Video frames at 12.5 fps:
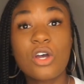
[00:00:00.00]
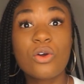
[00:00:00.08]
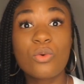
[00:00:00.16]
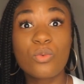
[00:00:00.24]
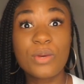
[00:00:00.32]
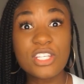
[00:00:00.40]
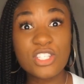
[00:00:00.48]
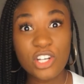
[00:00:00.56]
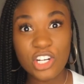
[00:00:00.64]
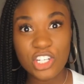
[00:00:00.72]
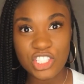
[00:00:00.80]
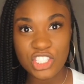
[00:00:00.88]

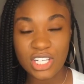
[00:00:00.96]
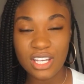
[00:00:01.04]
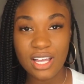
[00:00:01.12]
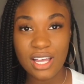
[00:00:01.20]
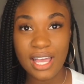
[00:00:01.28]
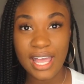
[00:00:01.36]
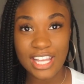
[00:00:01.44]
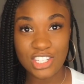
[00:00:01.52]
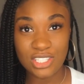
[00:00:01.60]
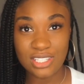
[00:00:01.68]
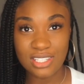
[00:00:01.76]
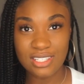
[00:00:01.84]
research
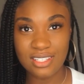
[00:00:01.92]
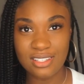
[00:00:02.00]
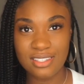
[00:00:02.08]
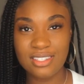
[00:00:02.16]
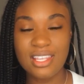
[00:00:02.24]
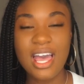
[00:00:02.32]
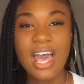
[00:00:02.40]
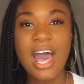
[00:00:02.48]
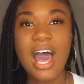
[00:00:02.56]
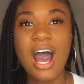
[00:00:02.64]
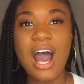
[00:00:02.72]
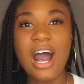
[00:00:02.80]
agencies.
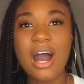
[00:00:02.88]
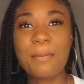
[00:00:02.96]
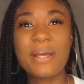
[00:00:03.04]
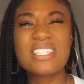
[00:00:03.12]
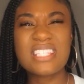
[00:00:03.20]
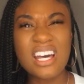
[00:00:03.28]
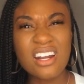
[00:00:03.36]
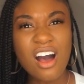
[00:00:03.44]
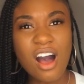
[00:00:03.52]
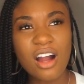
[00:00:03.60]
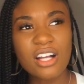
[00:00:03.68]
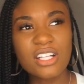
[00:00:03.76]
It's kind
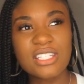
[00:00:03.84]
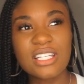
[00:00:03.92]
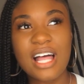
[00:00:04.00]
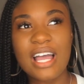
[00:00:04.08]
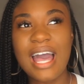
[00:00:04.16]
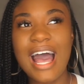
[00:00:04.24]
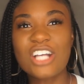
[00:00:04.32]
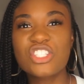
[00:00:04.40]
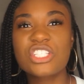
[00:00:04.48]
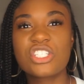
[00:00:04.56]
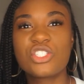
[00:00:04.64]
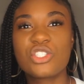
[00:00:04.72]
of hard to
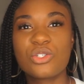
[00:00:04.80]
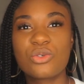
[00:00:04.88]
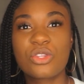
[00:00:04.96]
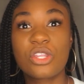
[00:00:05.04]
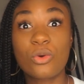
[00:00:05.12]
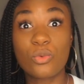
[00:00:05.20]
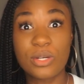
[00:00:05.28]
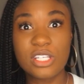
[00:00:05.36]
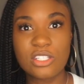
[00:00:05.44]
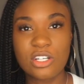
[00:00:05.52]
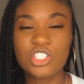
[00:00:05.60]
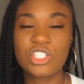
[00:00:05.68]
actually do the
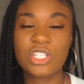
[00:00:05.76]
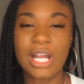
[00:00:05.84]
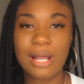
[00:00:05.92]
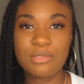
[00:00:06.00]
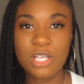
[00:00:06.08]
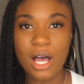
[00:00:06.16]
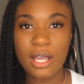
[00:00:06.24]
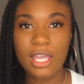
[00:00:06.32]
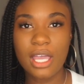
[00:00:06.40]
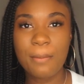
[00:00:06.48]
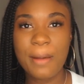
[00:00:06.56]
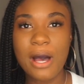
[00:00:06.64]
research that I'm
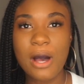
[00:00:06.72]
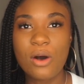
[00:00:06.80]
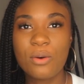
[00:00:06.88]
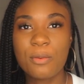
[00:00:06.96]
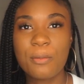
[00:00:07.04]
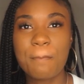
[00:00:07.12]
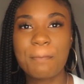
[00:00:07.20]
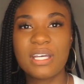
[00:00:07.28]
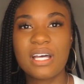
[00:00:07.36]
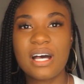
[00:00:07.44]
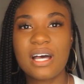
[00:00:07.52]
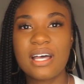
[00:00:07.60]
talking about,
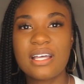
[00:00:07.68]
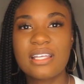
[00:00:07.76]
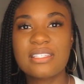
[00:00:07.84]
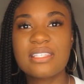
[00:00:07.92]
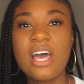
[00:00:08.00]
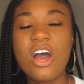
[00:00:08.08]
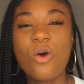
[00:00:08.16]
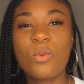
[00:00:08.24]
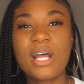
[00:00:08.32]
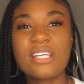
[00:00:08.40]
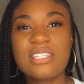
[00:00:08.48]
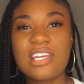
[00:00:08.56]
because
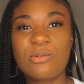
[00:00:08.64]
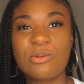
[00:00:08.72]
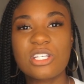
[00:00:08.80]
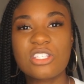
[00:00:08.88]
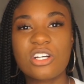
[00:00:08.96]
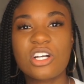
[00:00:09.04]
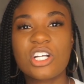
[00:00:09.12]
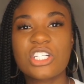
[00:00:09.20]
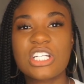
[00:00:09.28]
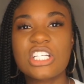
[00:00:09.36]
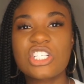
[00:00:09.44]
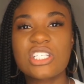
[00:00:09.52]
when I say research,
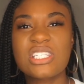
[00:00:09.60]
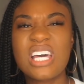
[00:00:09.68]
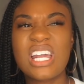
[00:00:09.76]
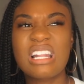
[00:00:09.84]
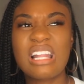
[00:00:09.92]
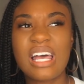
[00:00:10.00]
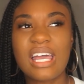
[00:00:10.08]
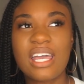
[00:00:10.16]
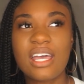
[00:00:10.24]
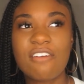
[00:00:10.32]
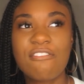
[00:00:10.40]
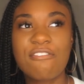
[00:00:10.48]
it's just kind of
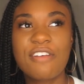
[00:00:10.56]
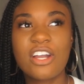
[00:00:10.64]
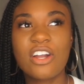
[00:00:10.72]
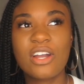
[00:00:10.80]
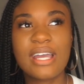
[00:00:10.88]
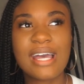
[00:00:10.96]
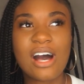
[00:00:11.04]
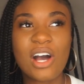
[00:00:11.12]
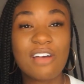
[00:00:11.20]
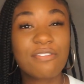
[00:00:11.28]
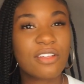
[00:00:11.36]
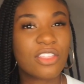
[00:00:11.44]
like figuring out
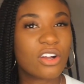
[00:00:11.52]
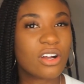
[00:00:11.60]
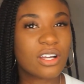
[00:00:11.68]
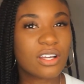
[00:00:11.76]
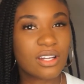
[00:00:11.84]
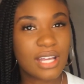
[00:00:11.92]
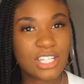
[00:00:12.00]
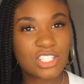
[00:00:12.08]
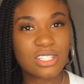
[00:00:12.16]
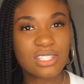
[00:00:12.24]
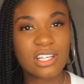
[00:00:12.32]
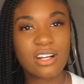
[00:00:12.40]
if they're a good
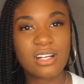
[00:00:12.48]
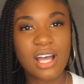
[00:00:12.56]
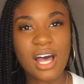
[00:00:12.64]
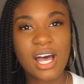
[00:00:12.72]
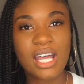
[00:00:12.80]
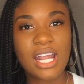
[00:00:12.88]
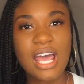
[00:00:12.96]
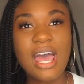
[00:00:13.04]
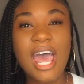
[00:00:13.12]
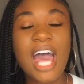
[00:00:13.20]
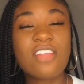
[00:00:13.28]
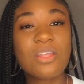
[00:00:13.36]
agency or not.
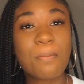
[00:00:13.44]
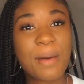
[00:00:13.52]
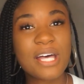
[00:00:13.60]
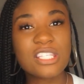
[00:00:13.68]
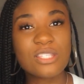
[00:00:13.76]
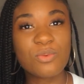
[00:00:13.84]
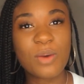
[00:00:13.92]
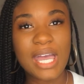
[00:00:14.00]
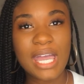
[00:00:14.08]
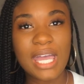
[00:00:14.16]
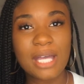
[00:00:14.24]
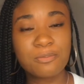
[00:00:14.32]
And the best
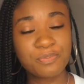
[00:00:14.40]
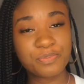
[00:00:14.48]
way